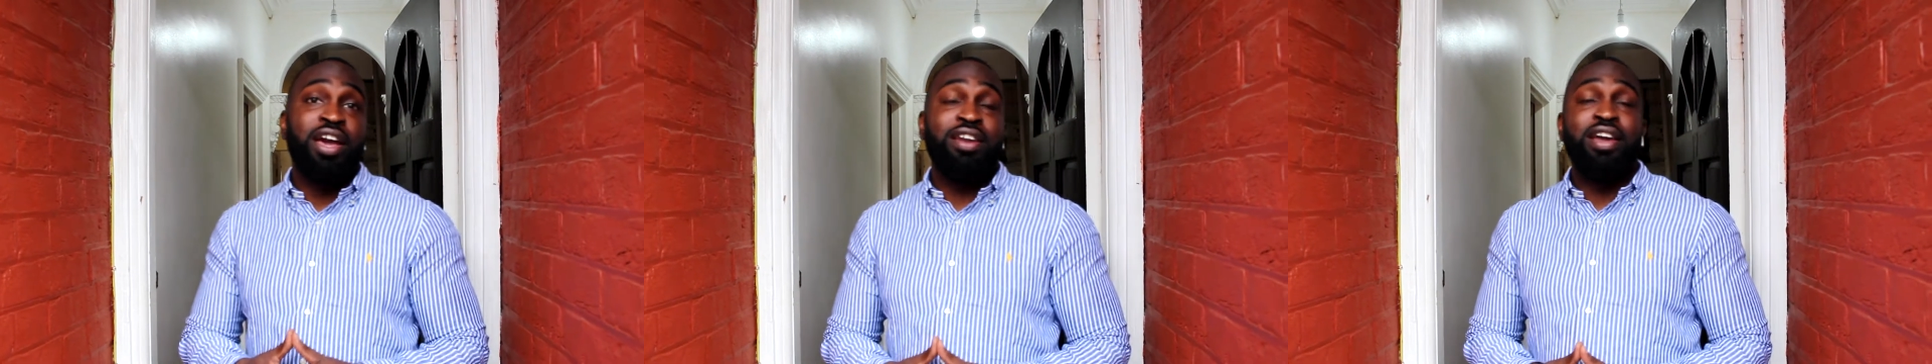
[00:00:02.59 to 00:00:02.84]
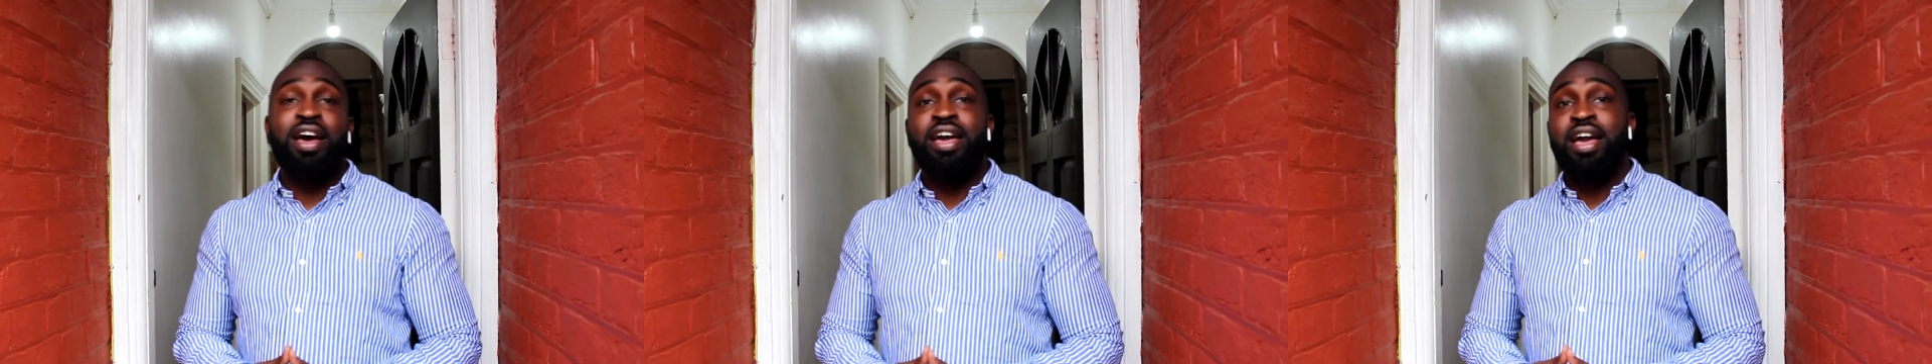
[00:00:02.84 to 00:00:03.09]

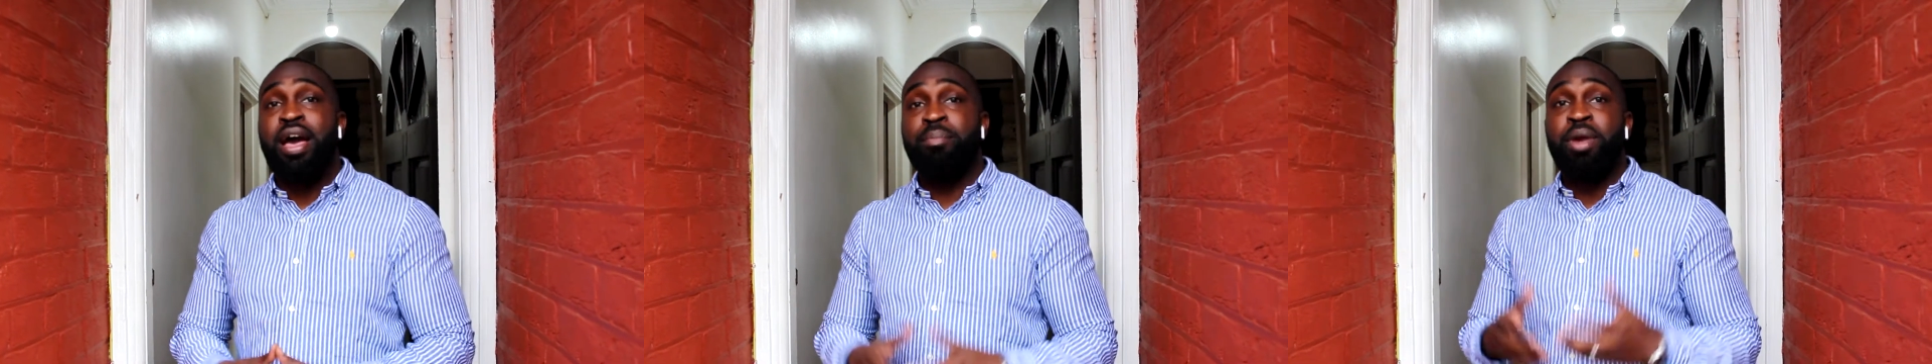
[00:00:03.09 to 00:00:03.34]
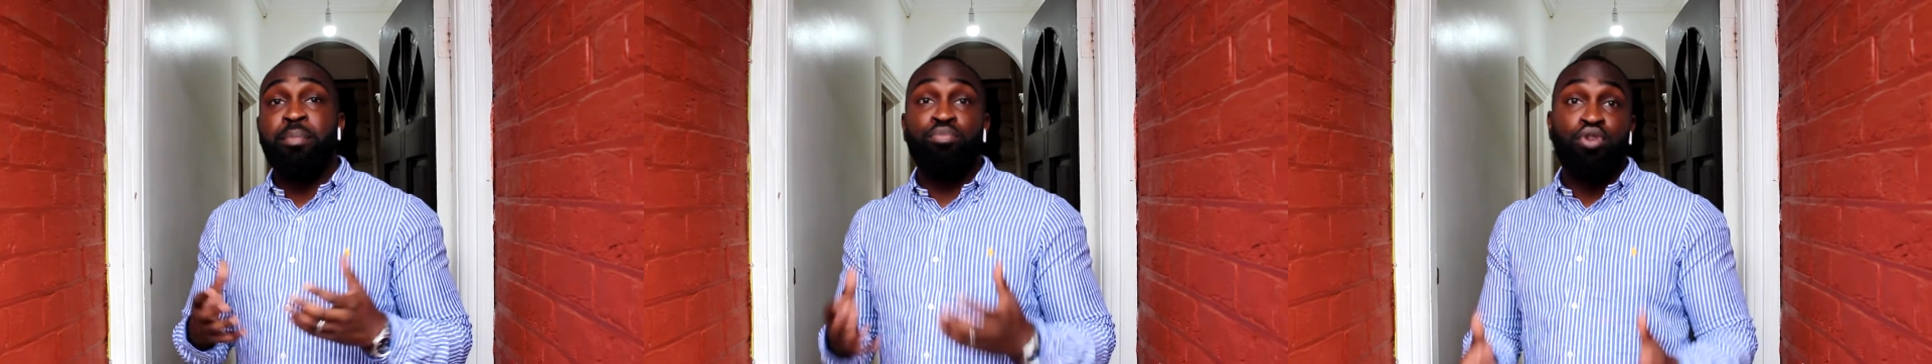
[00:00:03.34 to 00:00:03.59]
and I am
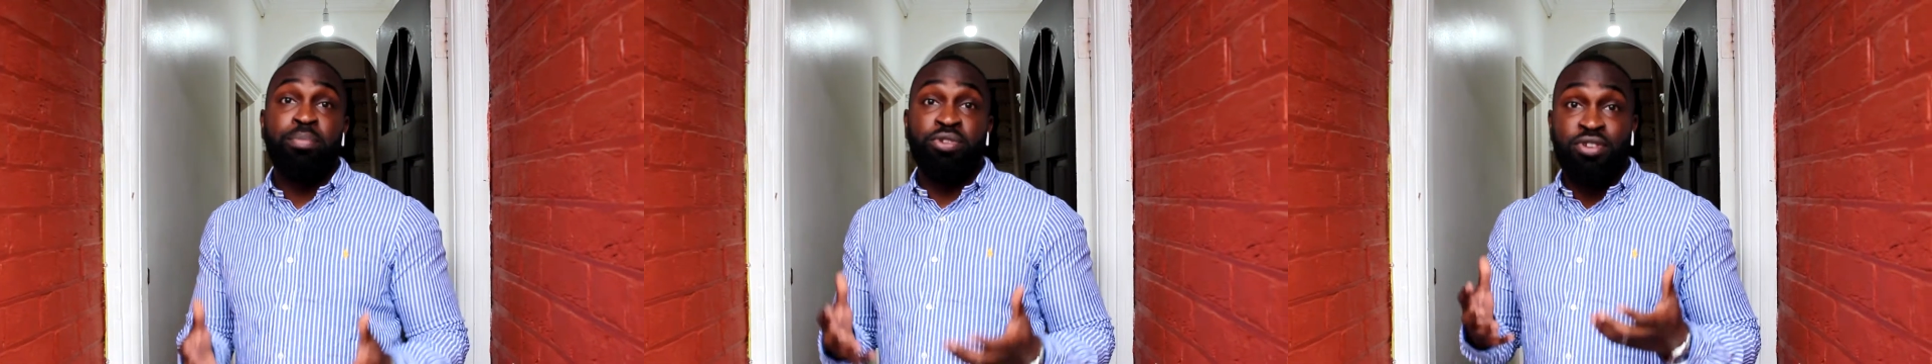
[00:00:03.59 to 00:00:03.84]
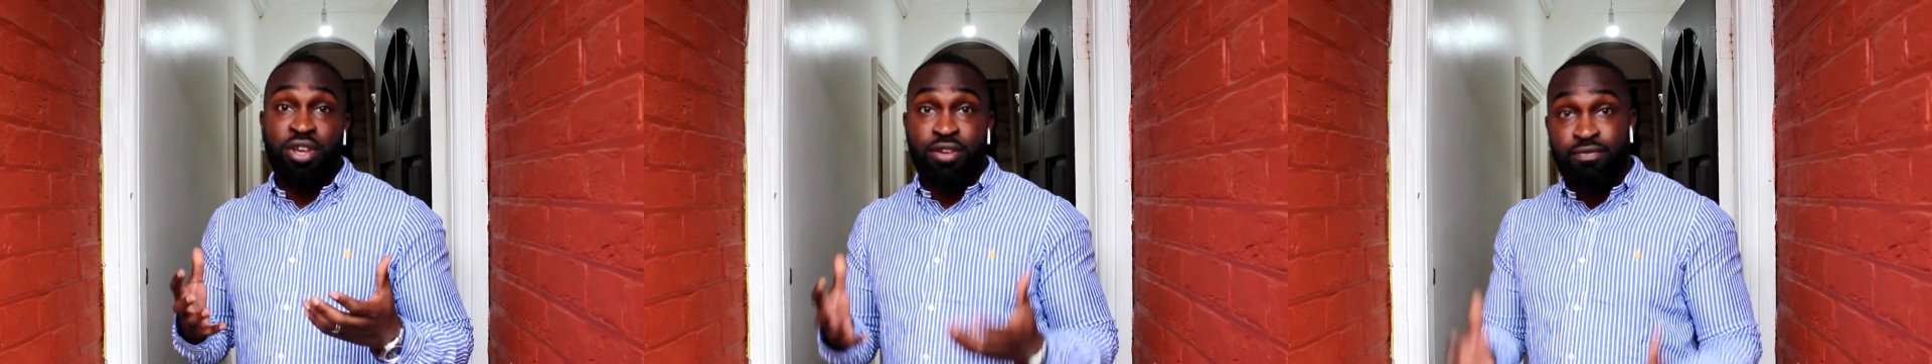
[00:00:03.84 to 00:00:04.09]
a
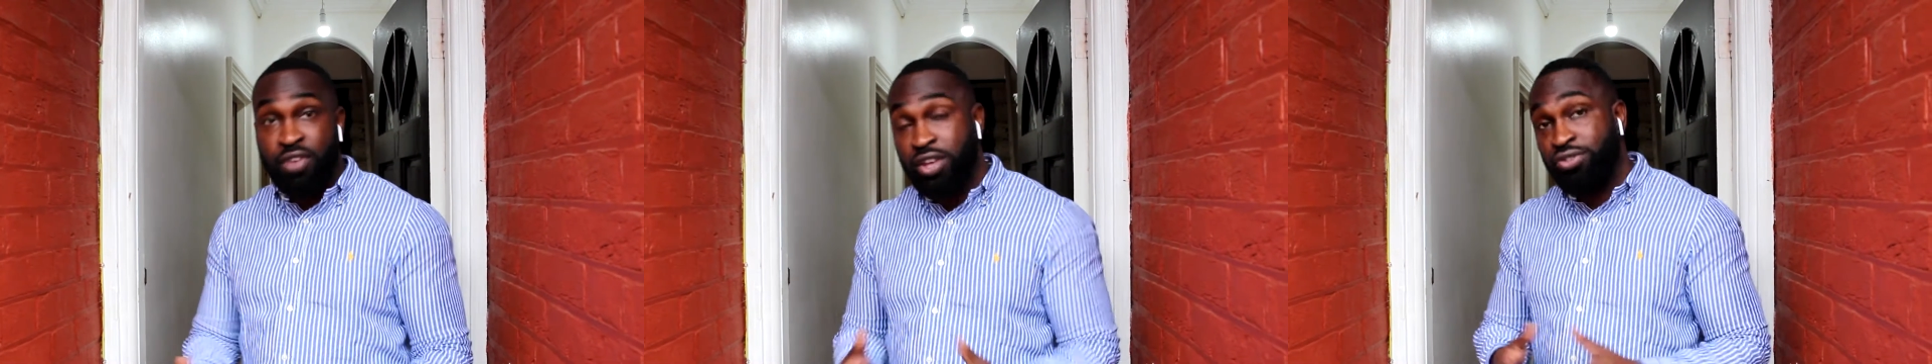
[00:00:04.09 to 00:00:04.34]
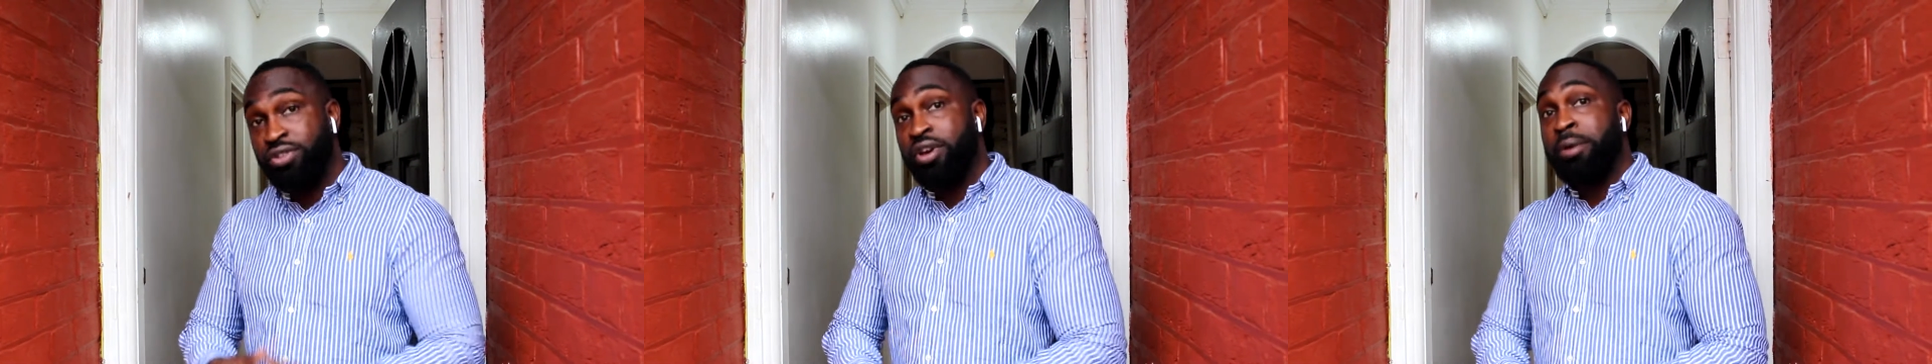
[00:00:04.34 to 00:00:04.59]
property
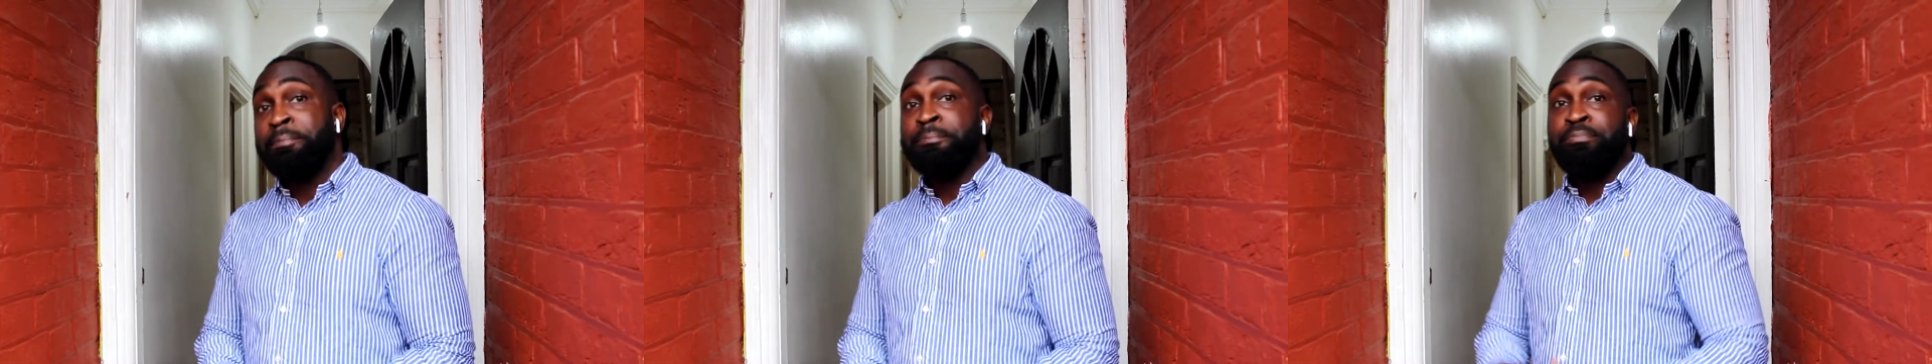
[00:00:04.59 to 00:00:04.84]
investor.